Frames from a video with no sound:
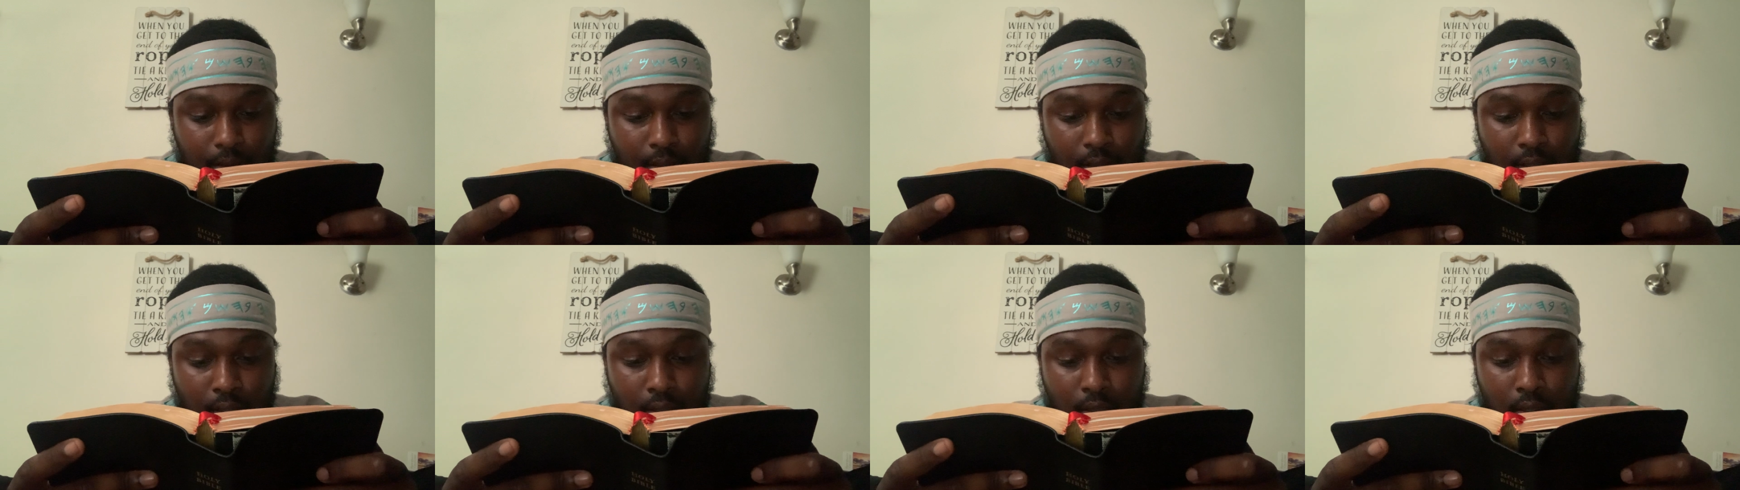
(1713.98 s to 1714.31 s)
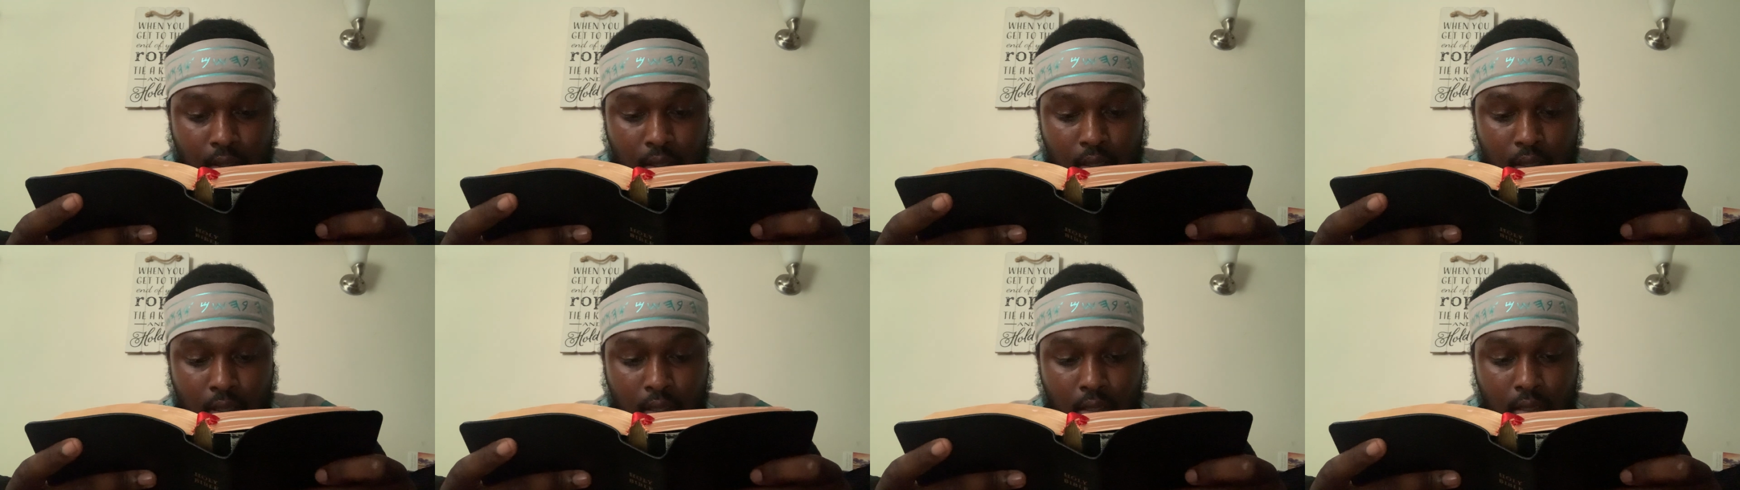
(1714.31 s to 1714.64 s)

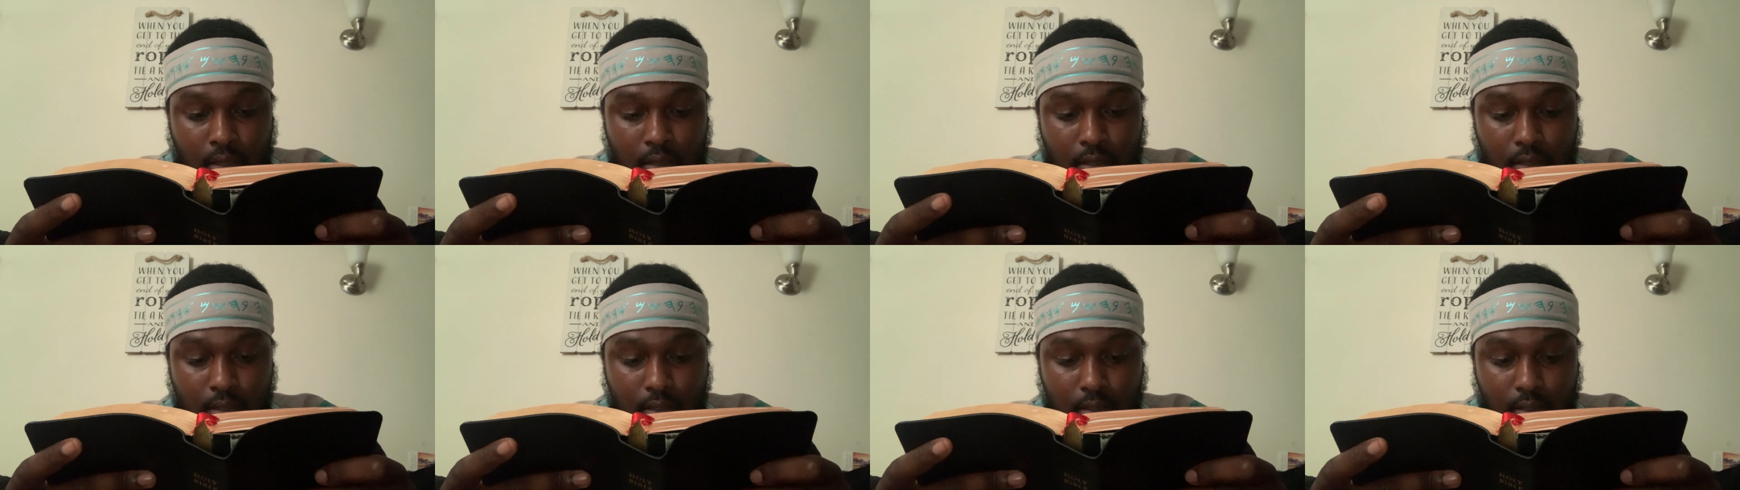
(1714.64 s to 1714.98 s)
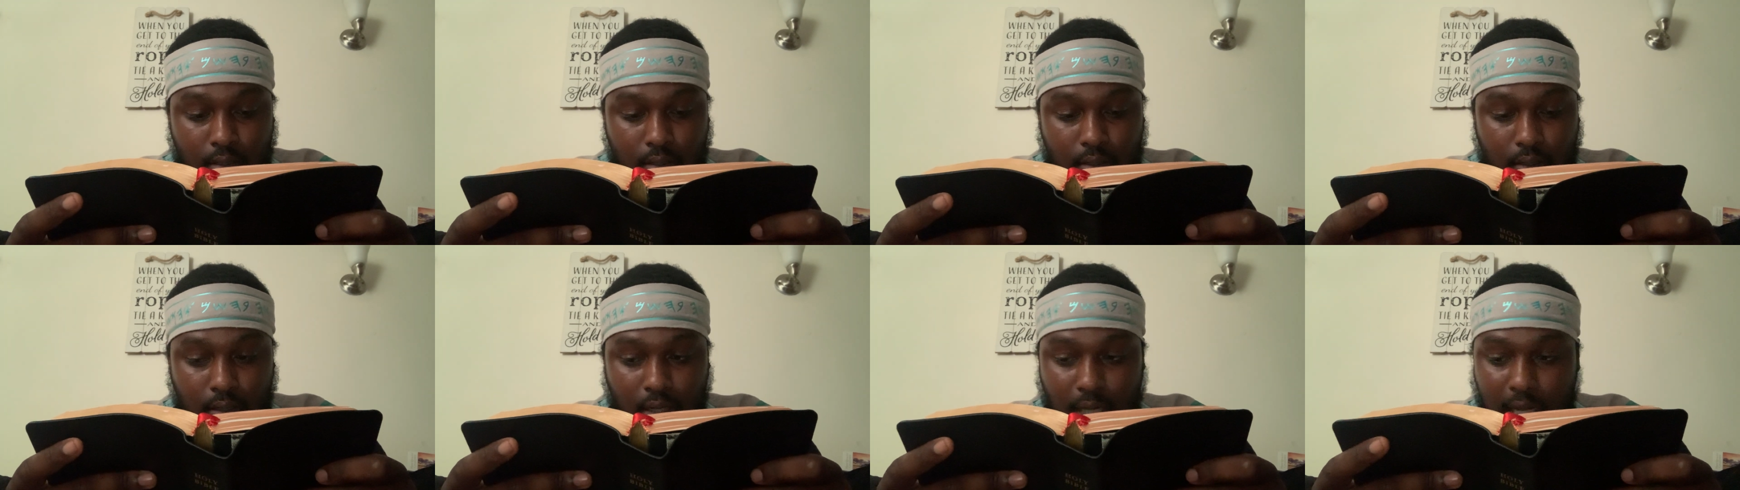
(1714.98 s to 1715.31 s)

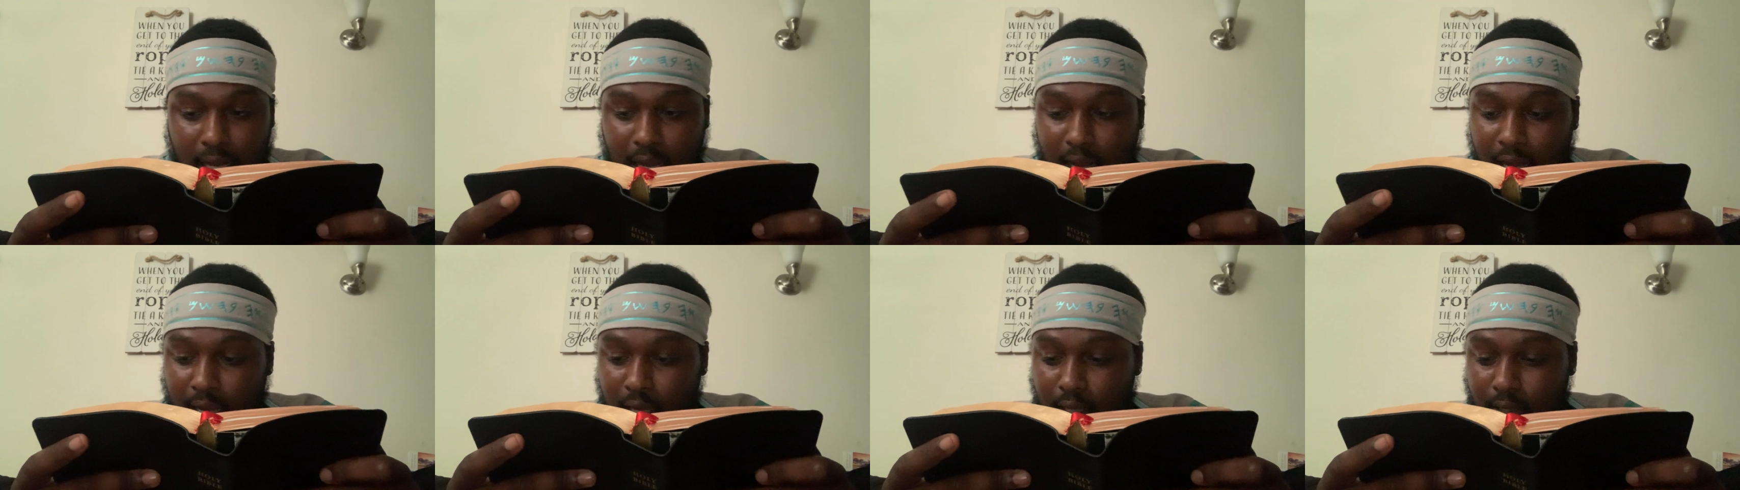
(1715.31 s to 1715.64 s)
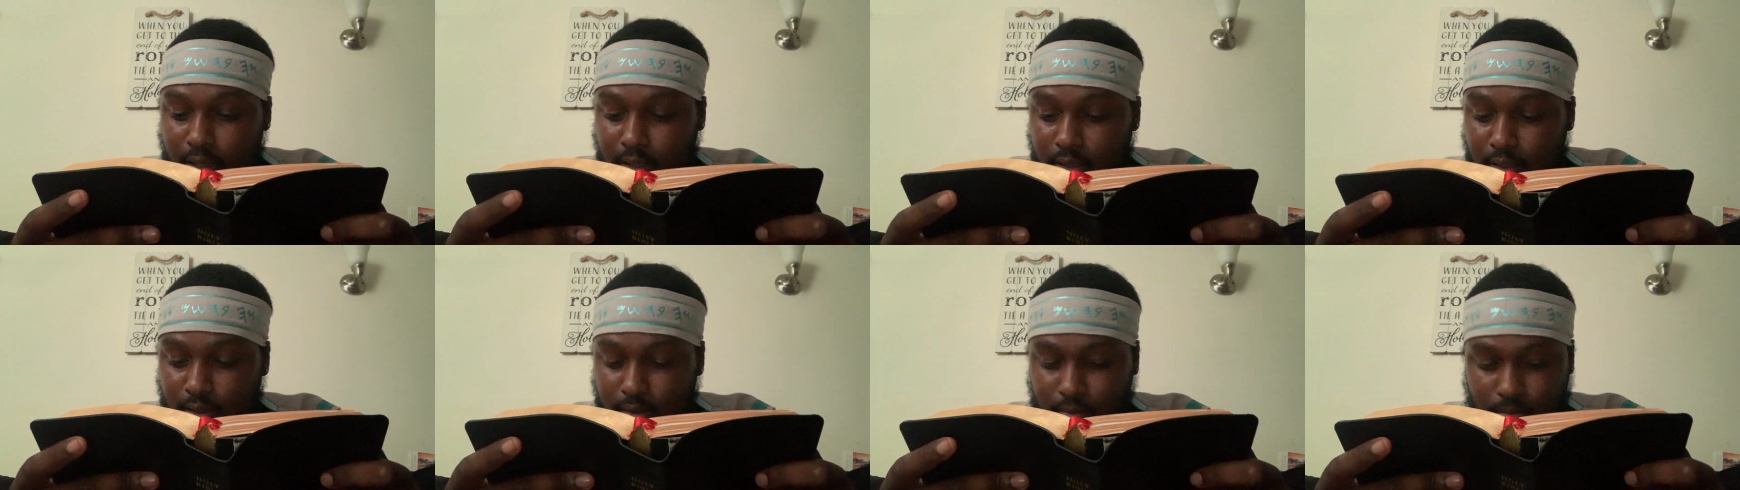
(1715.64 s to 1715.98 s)

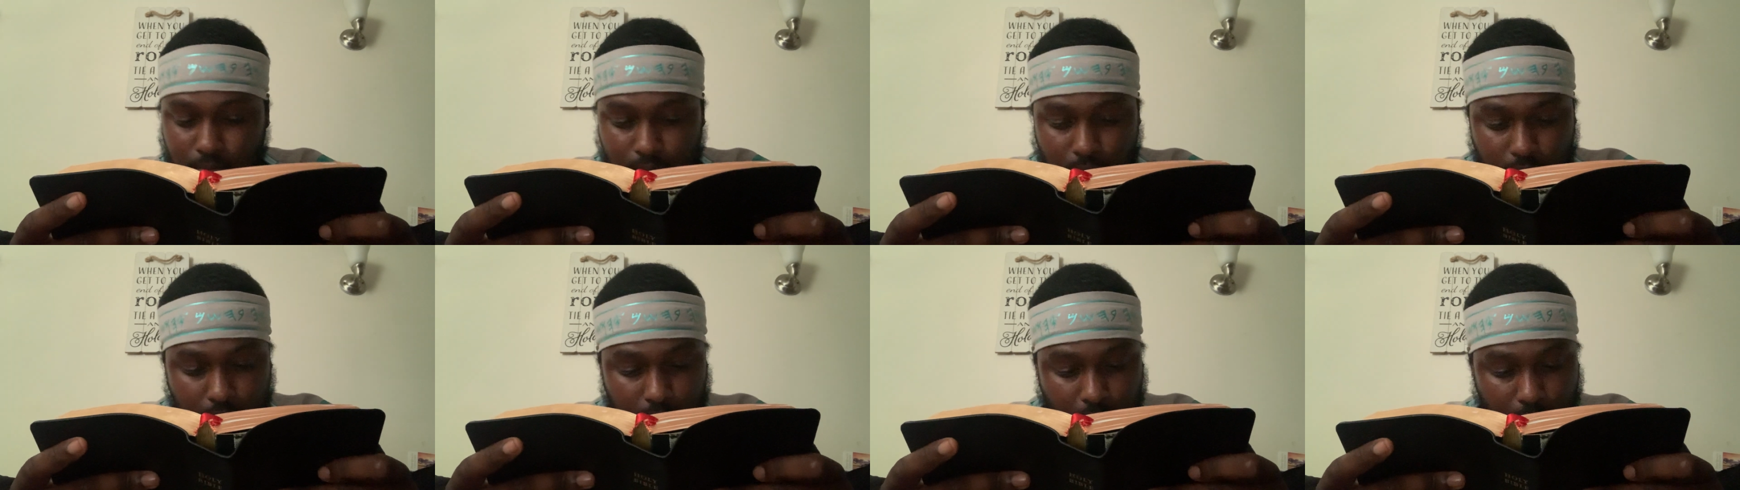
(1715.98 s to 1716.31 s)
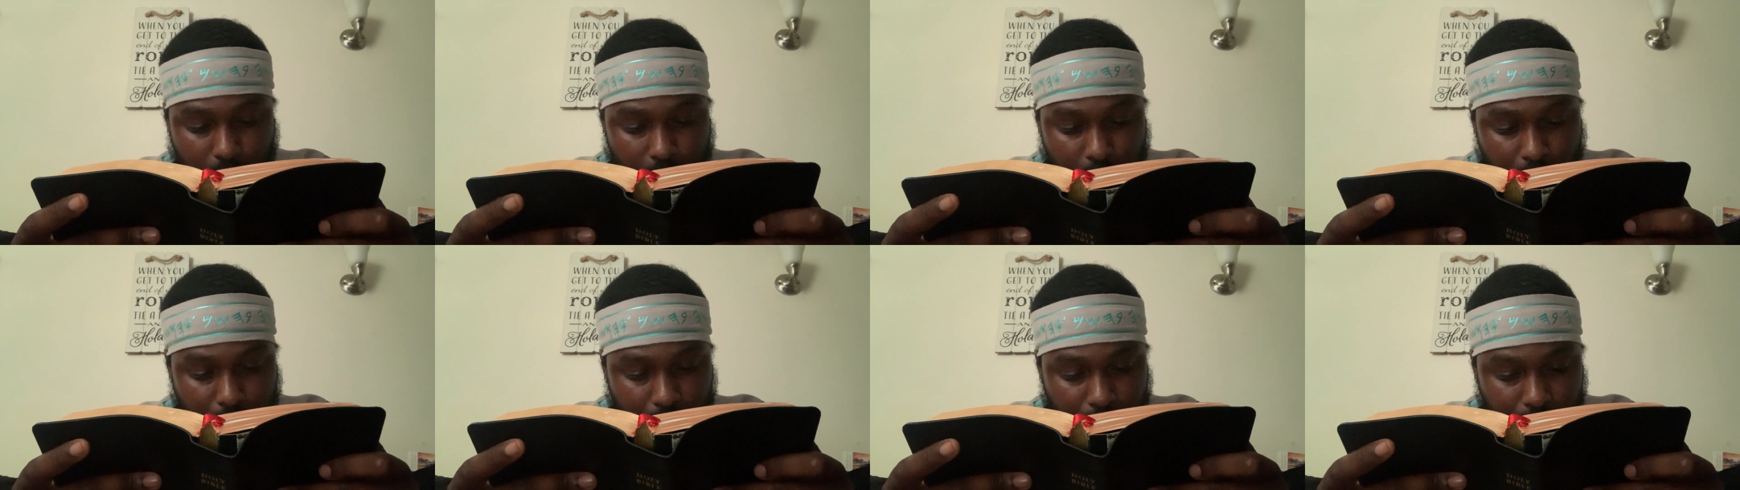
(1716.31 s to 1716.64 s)

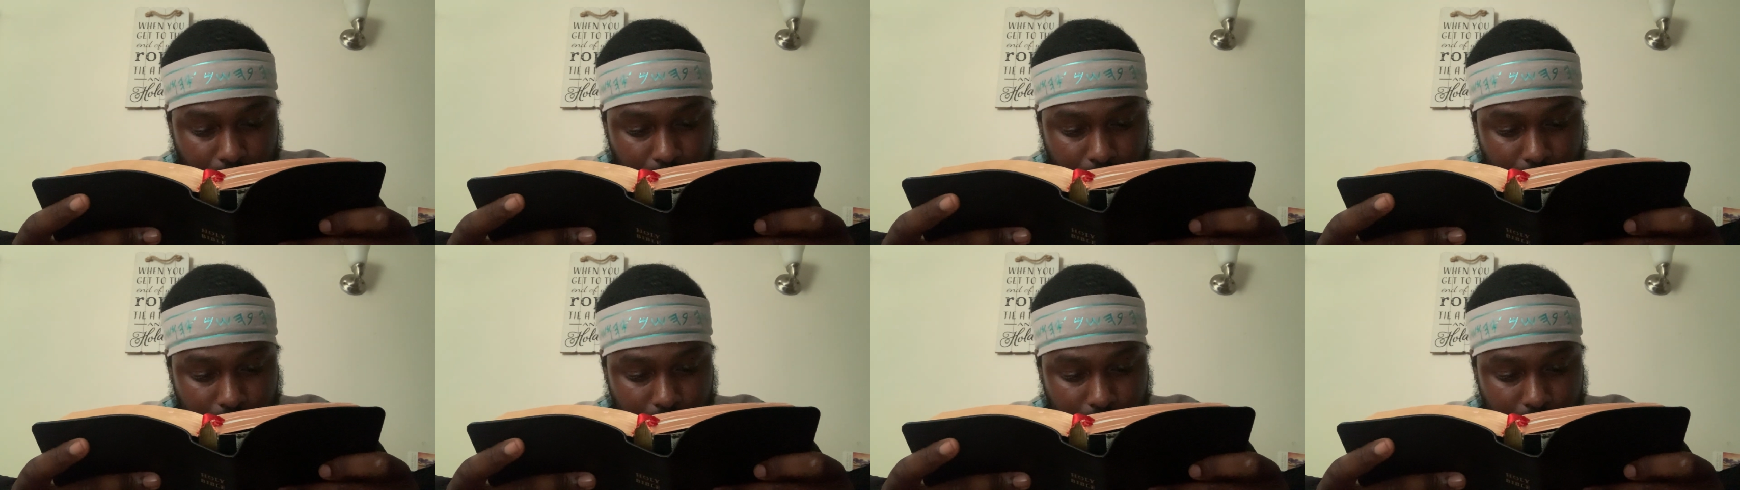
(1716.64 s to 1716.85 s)
[no speech]